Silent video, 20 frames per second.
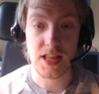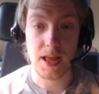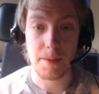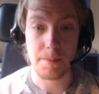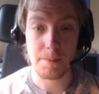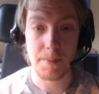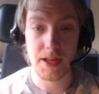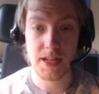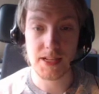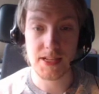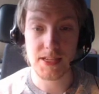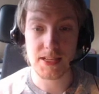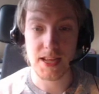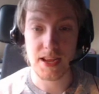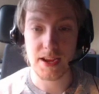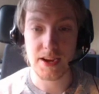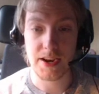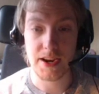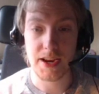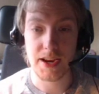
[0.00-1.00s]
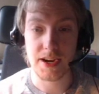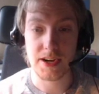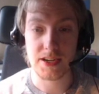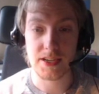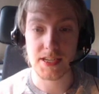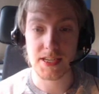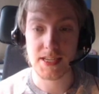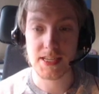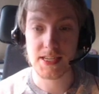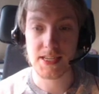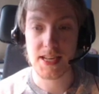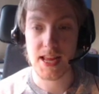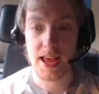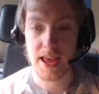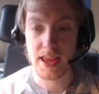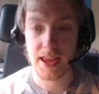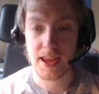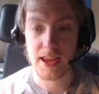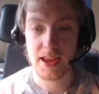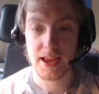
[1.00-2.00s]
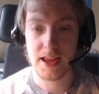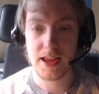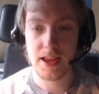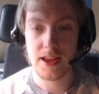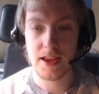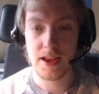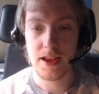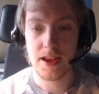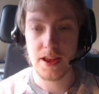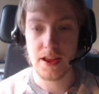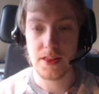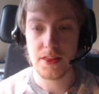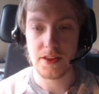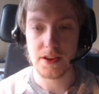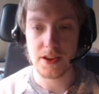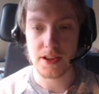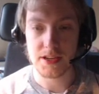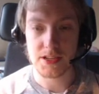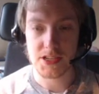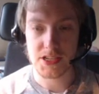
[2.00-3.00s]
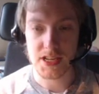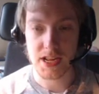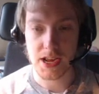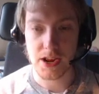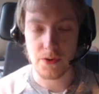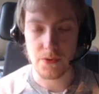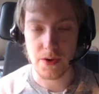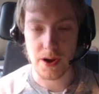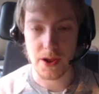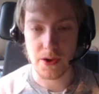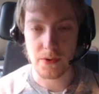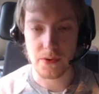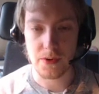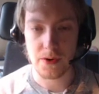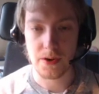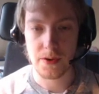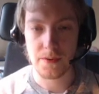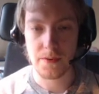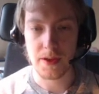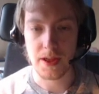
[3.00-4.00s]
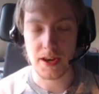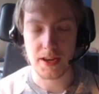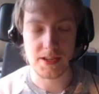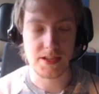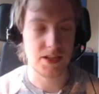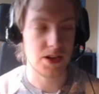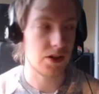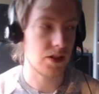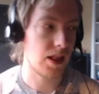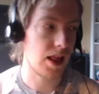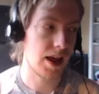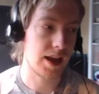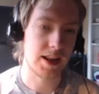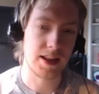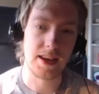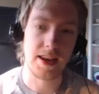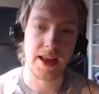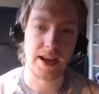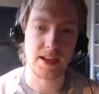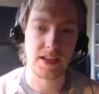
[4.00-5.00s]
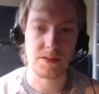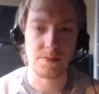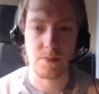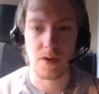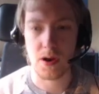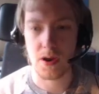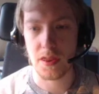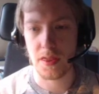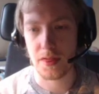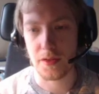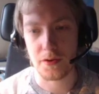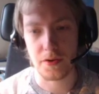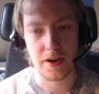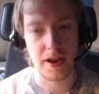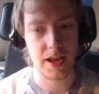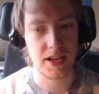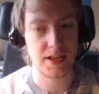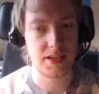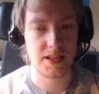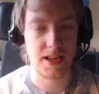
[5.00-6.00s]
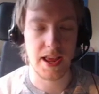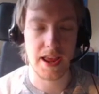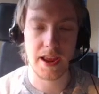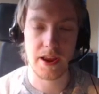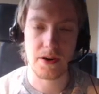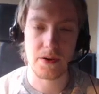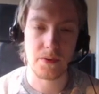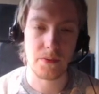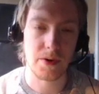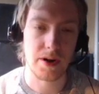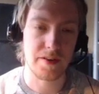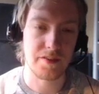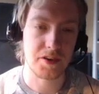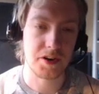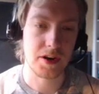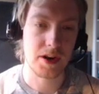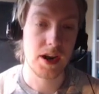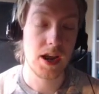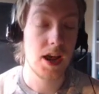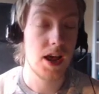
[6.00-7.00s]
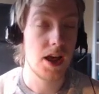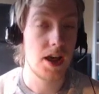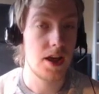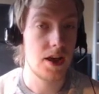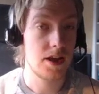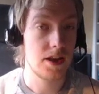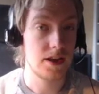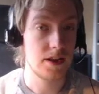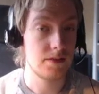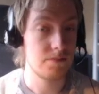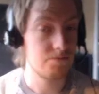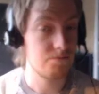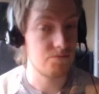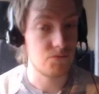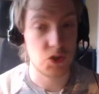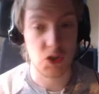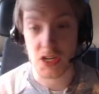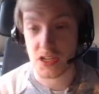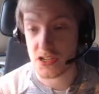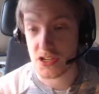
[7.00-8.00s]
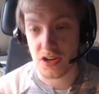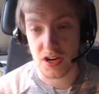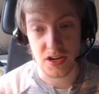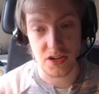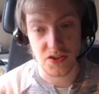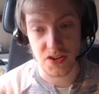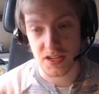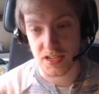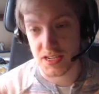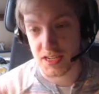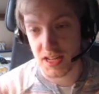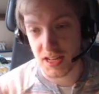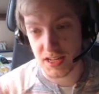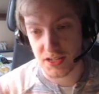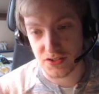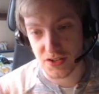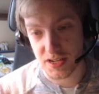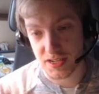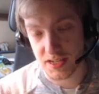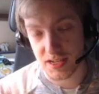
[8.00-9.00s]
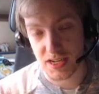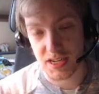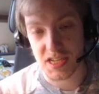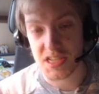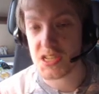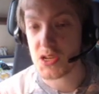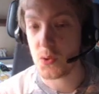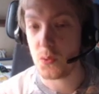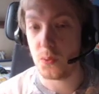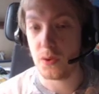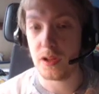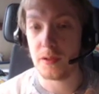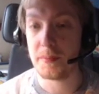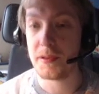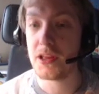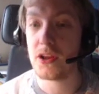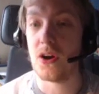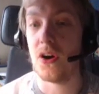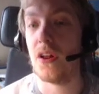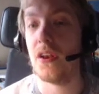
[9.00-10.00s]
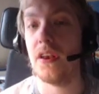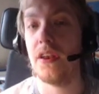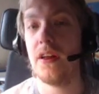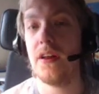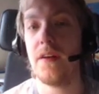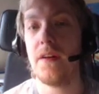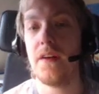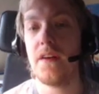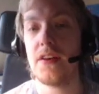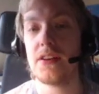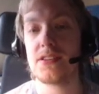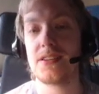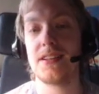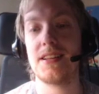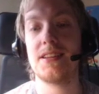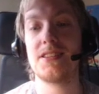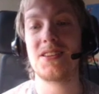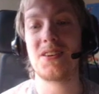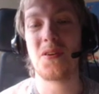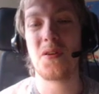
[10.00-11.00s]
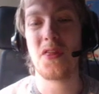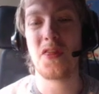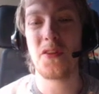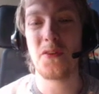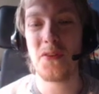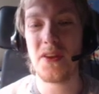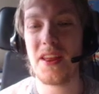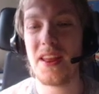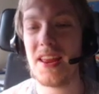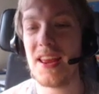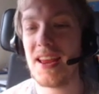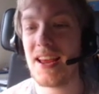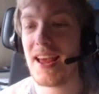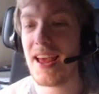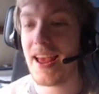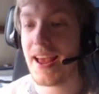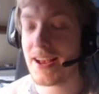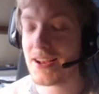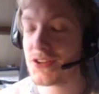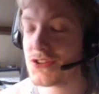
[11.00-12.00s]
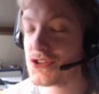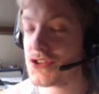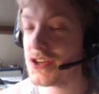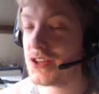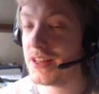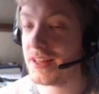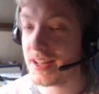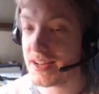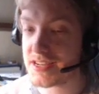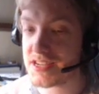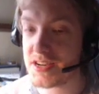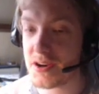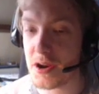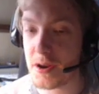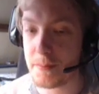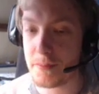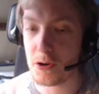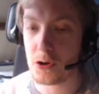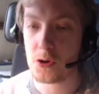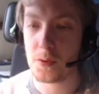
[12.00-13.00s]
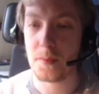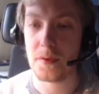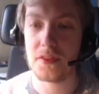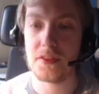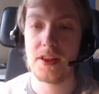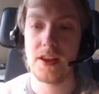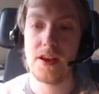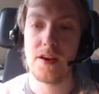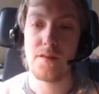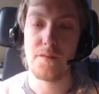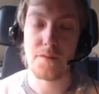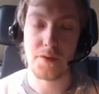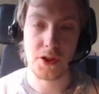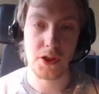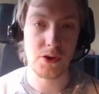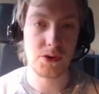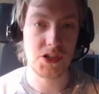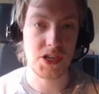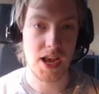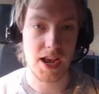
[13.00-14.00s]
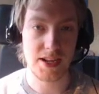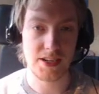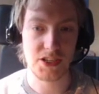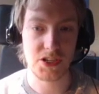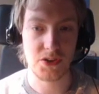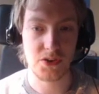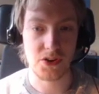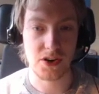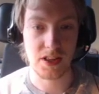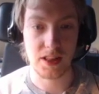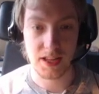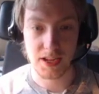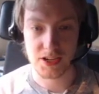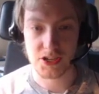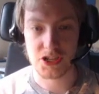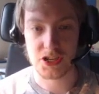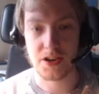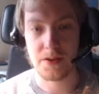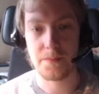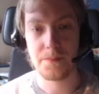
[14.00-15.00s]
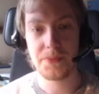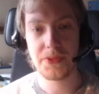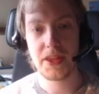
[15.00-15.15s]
That means they are here to stay. You're going to stick around, and it's not like next month or next day or whenever Dratinire, Dratinilic, Dratinice will be gone. So these are 3 extra legendary Pokemon for you to add to your collection.